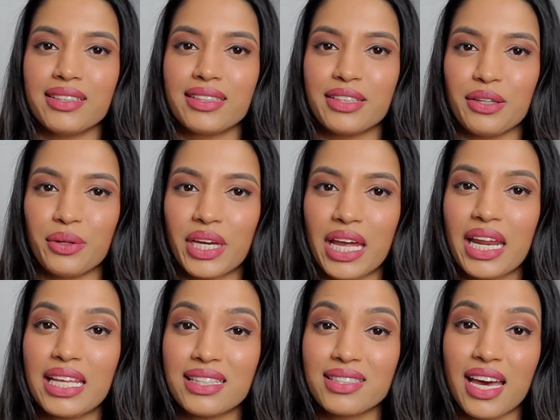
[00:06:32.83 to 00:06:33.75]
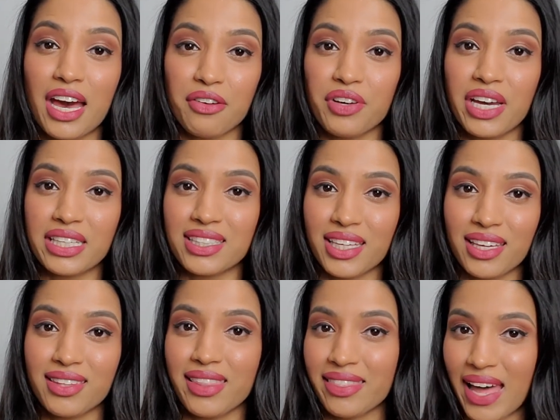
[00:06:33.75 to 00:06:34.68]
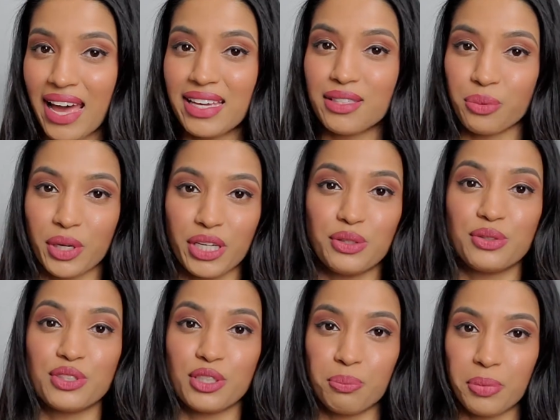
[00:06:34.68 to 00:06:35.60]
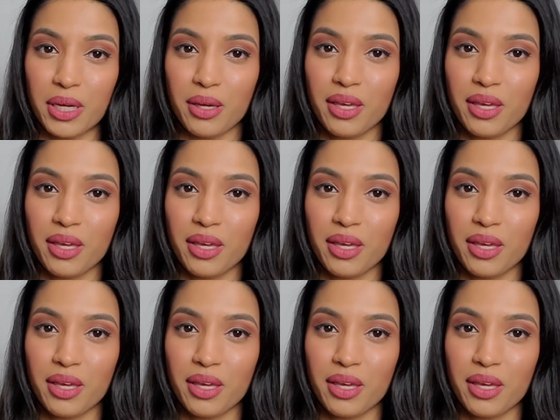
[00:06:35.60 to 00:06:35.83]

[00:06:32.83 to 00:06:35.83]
you know, get into FIT, then that is where you should be.